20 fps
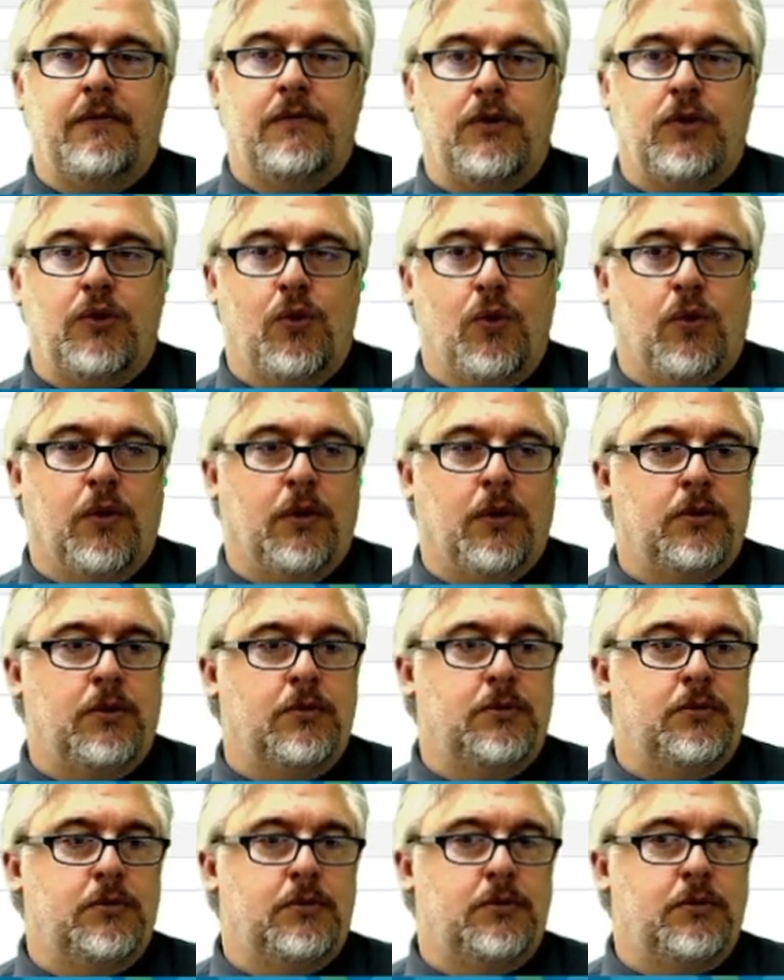your
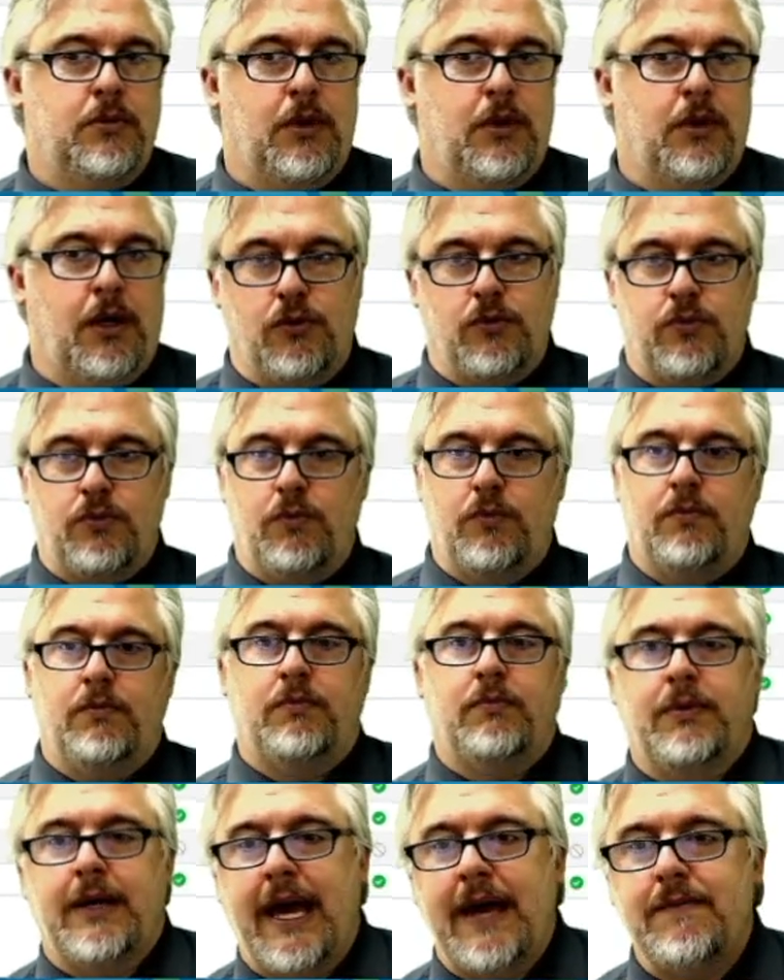
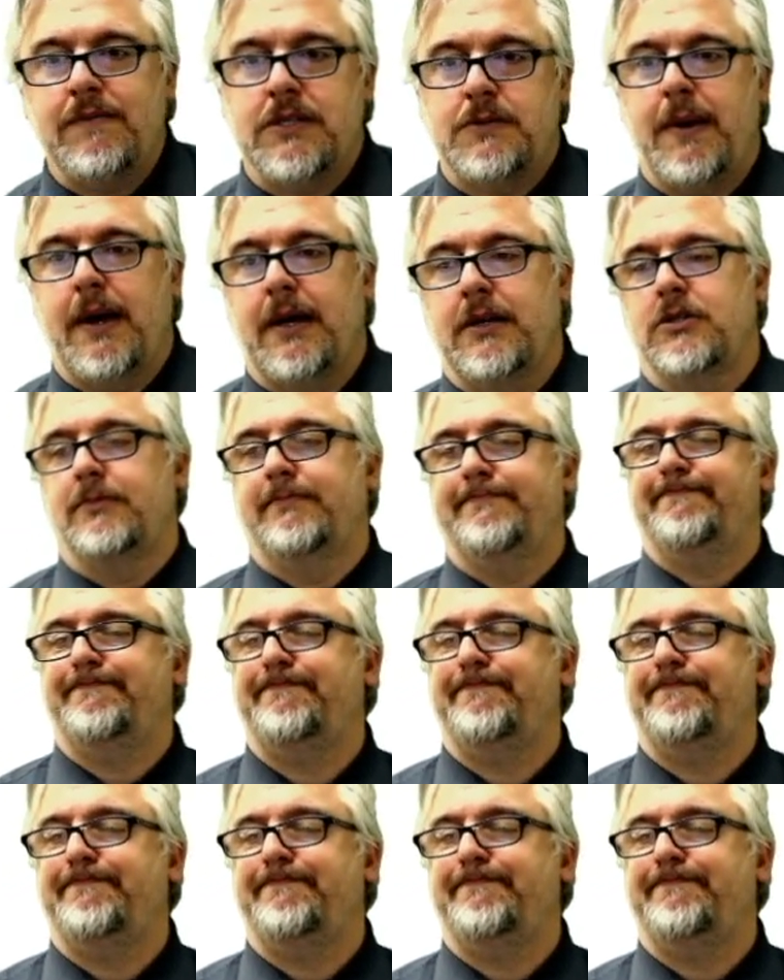Canvas page.